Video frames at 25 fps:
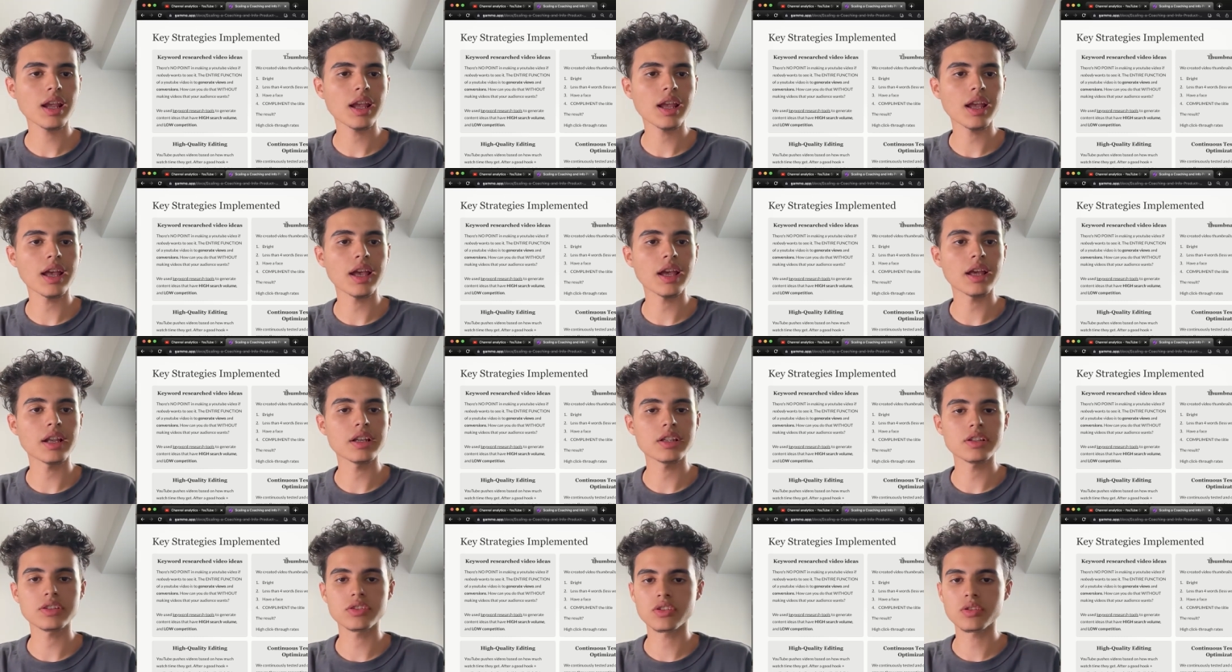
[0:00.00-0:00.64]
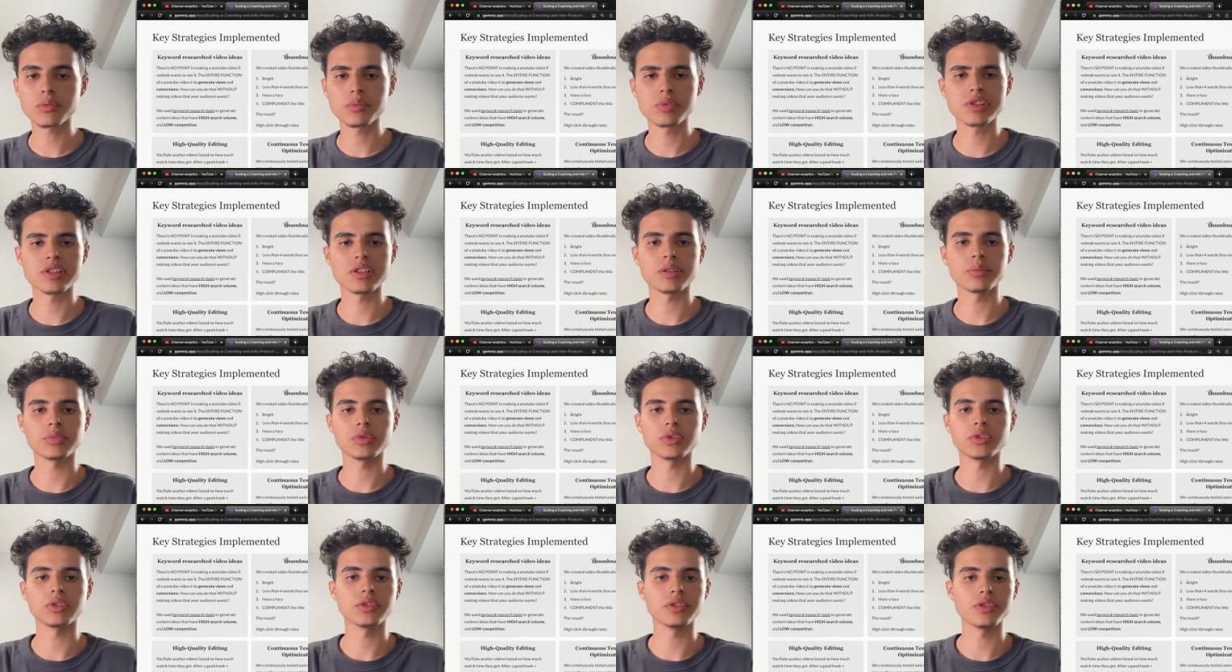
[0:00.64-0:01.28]
And it's super
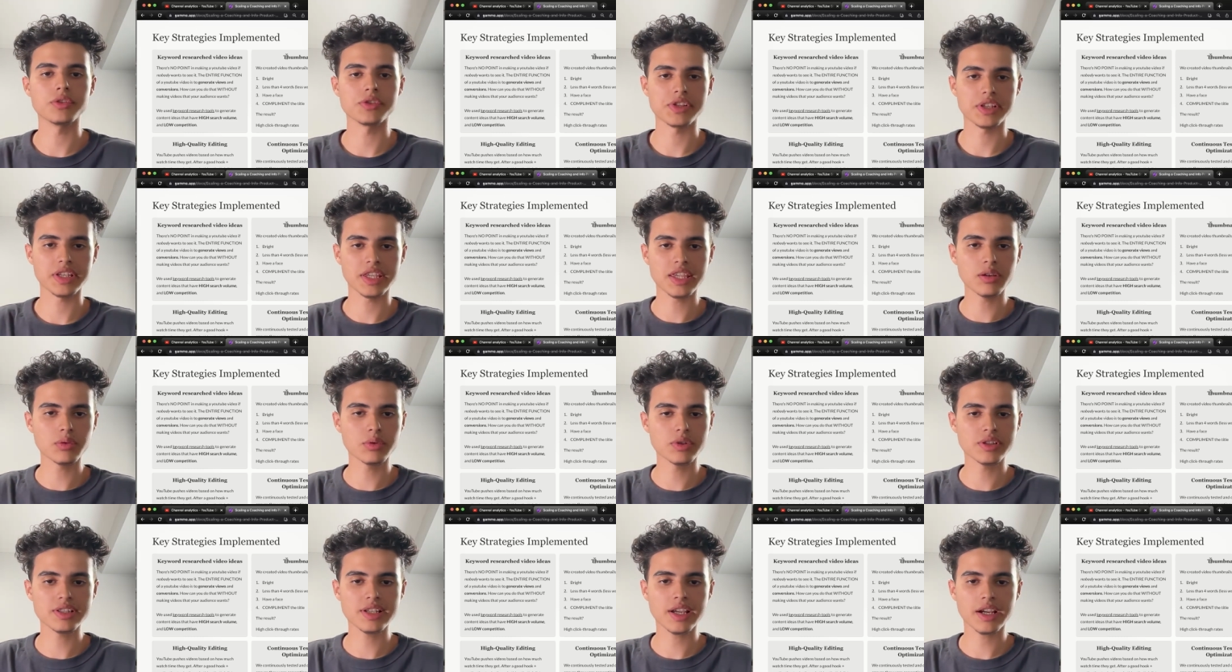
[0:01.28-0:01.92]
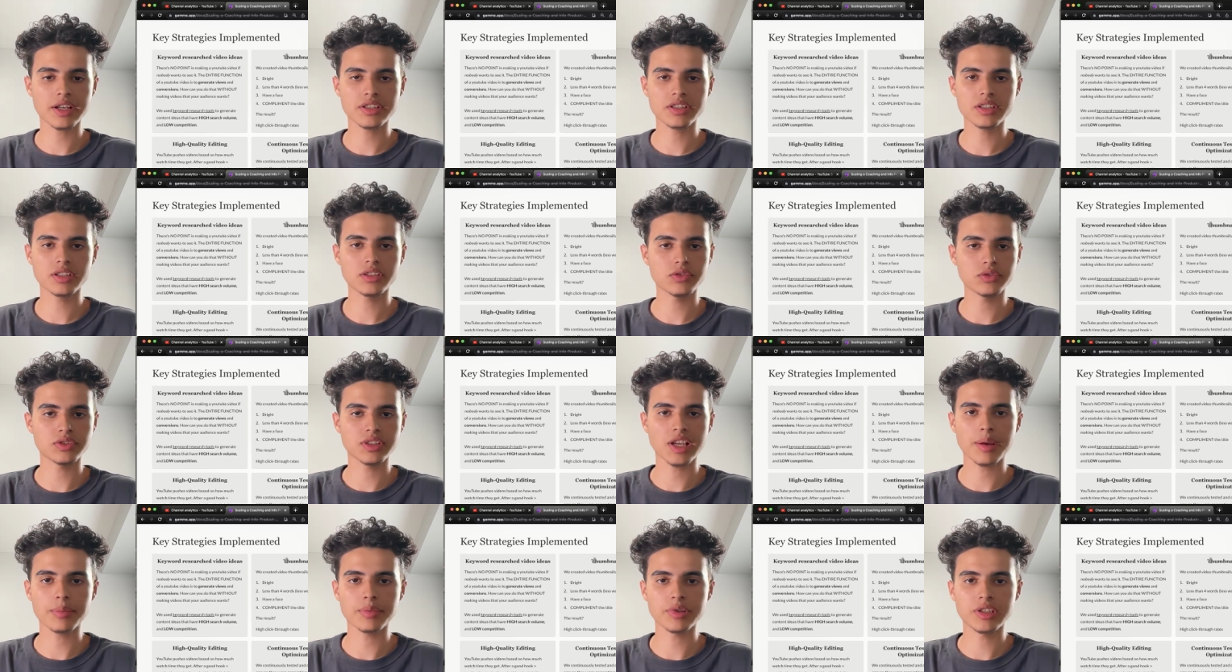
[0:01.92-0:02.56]
simple. There's a keyword section. You
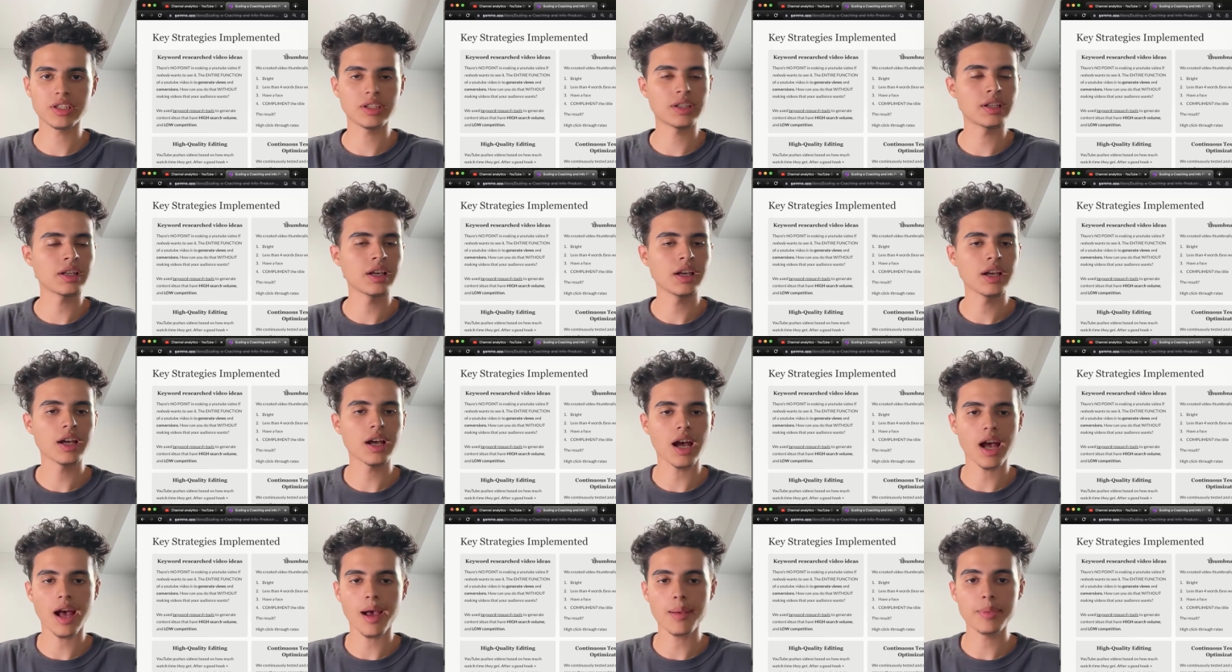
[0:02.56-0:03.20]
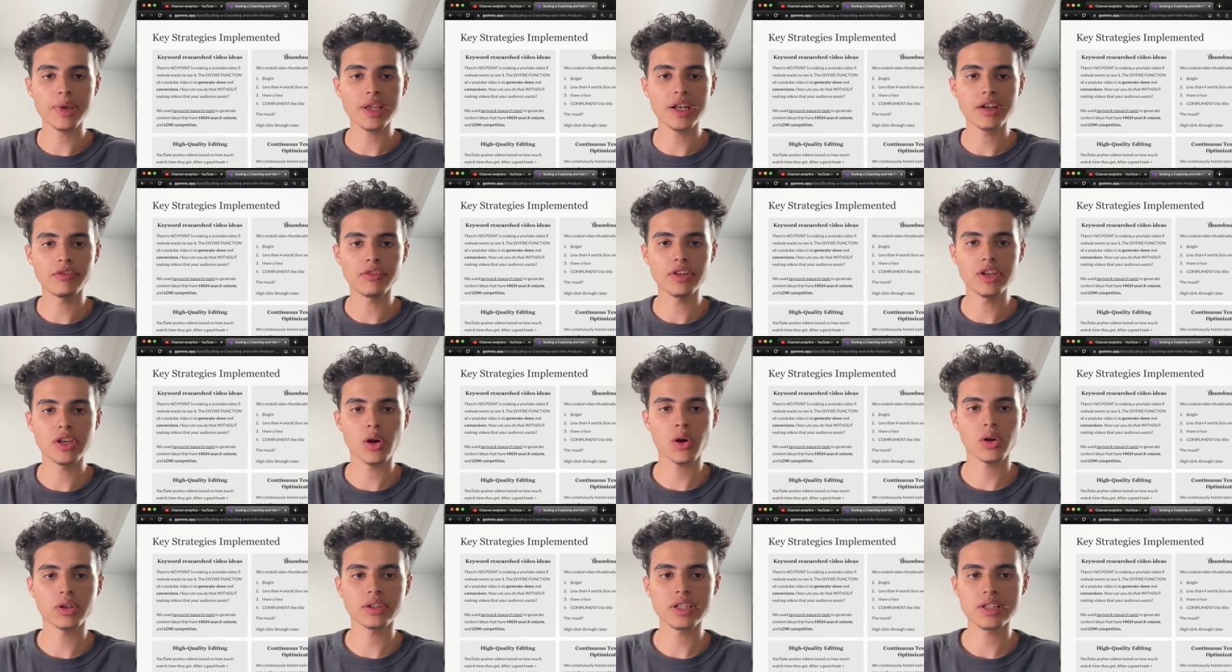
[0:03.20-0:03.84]
type it in. I made a
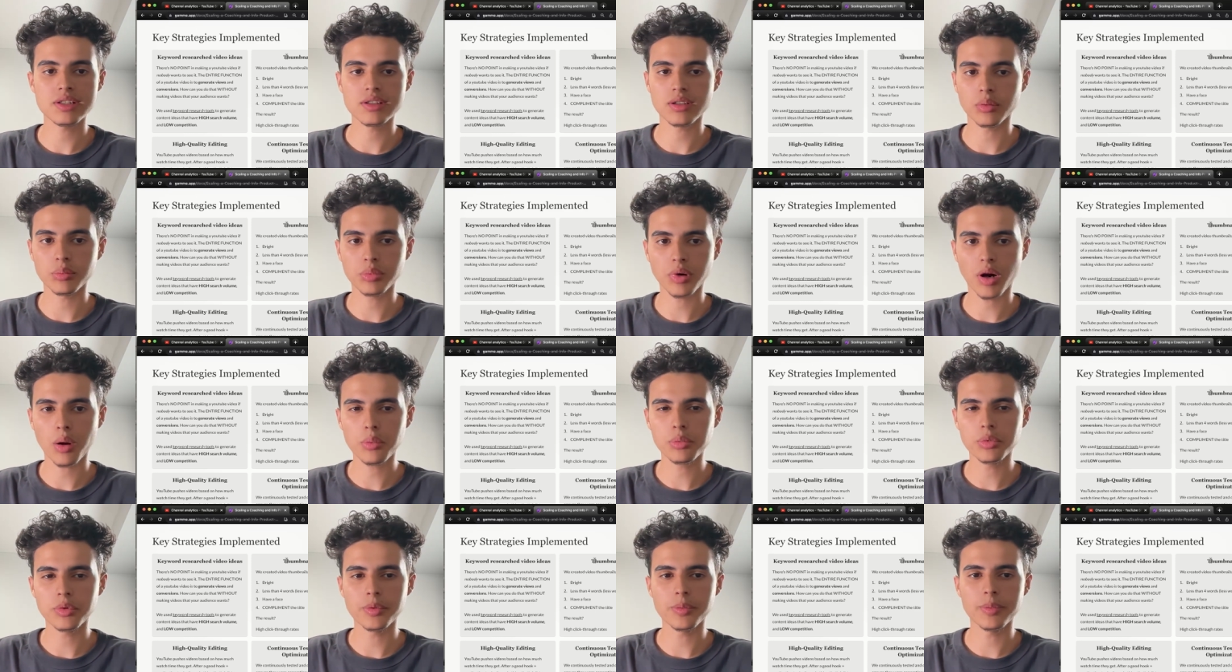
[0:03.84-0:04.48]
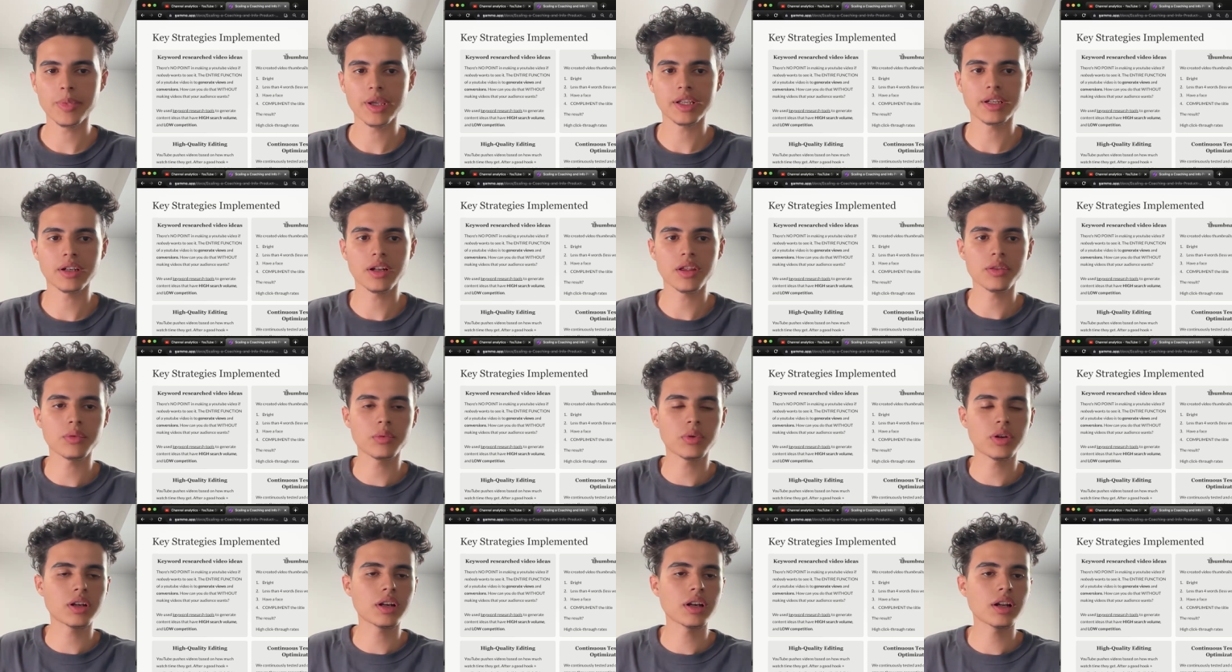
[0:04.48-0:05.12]
video on this. I'll probably make
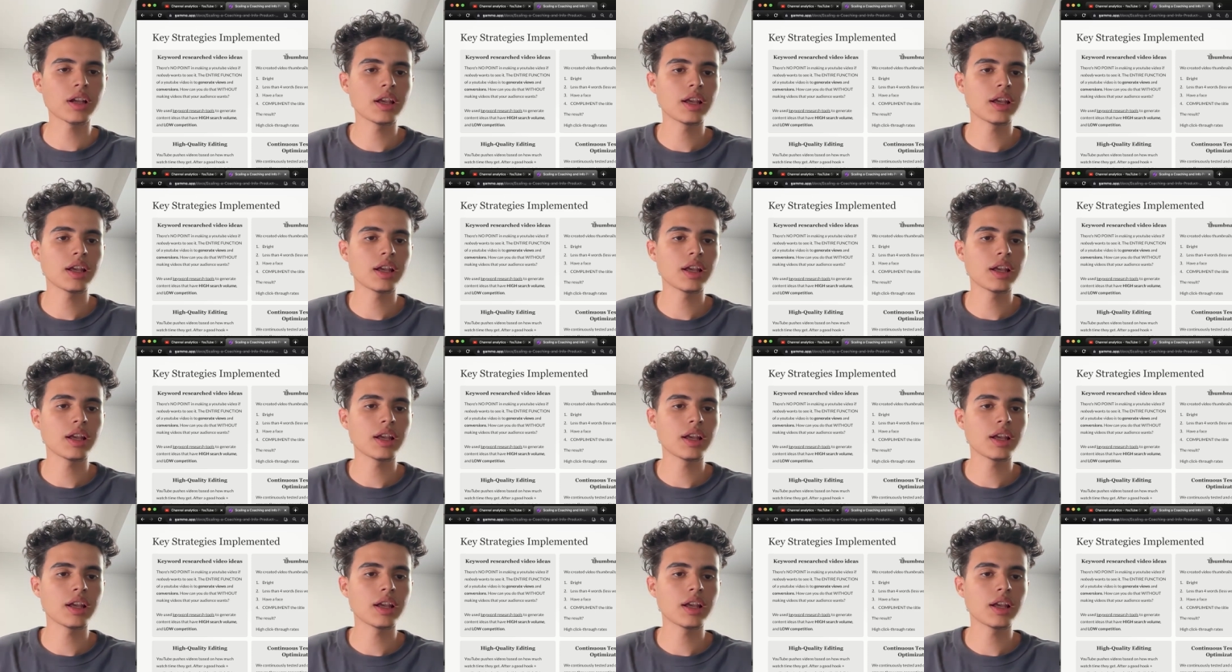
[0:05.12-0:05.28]
another one.